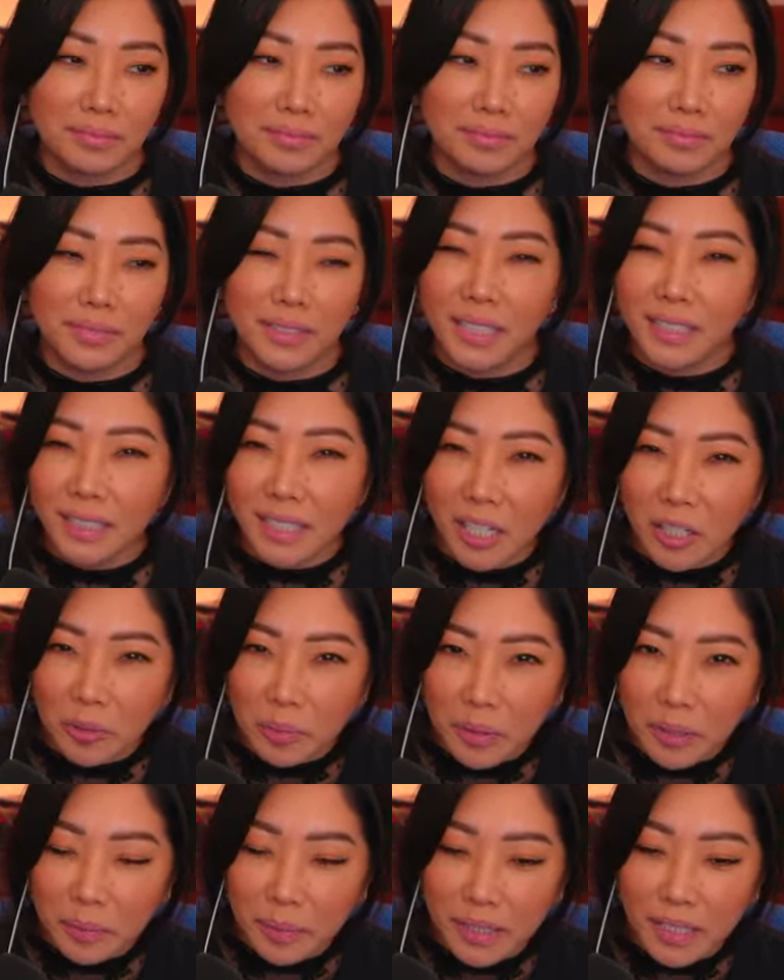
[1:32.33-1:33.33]
doesn't help
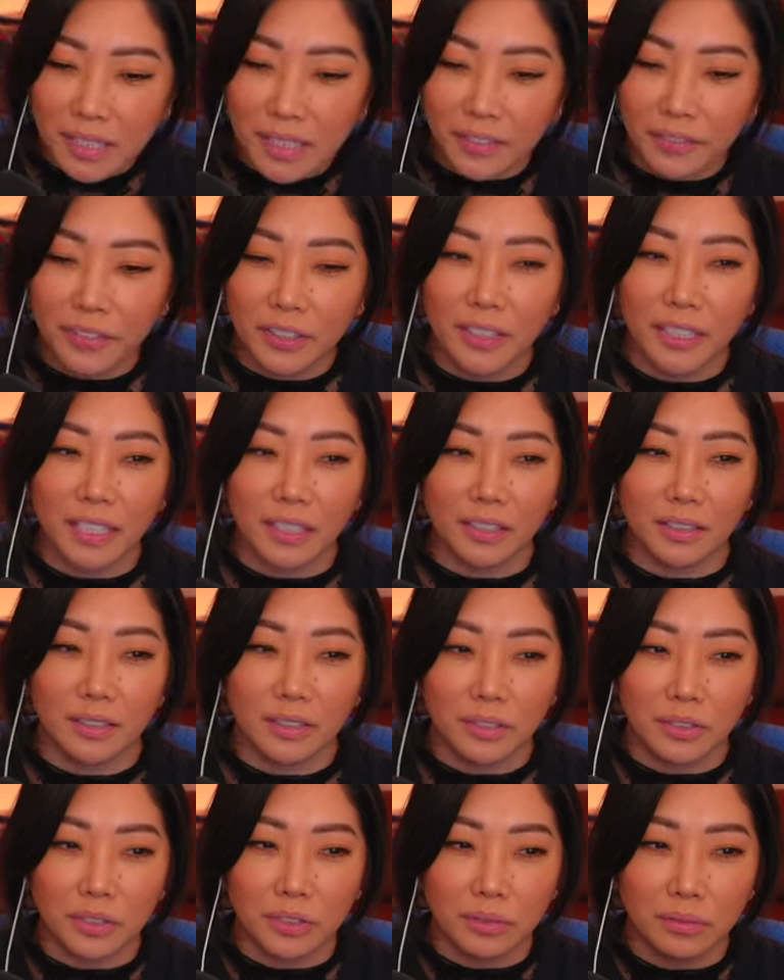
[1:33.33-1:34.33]
her because I feel like
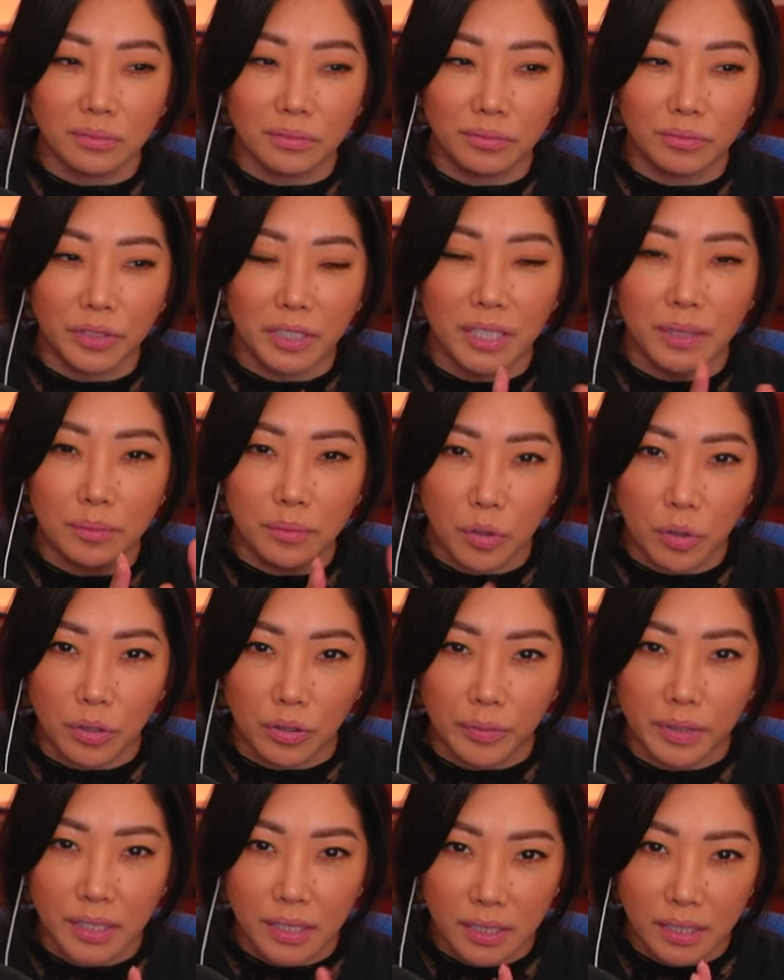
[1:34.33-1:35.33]
there's, we need more.
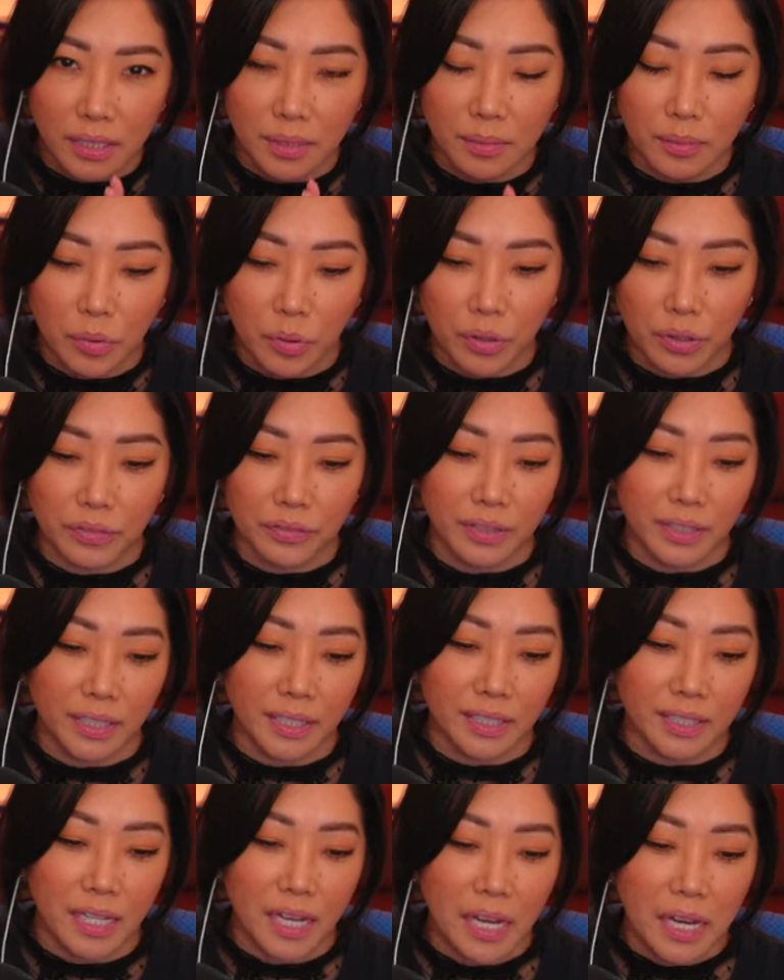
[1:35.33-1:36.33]
We need to see more of
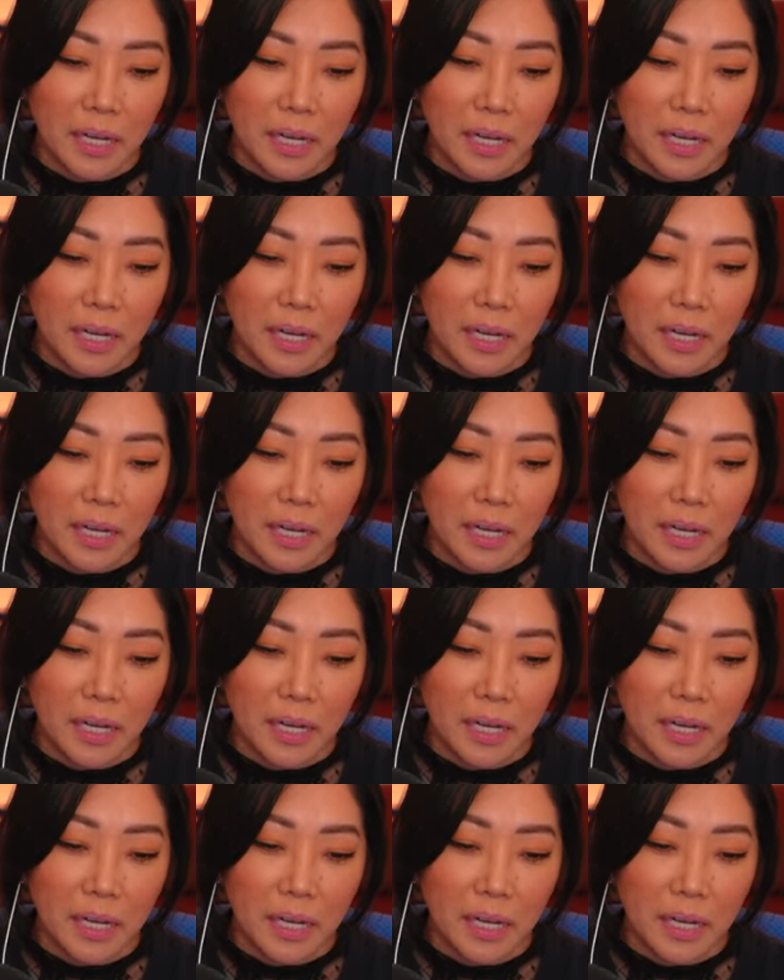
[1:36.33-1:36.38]
this.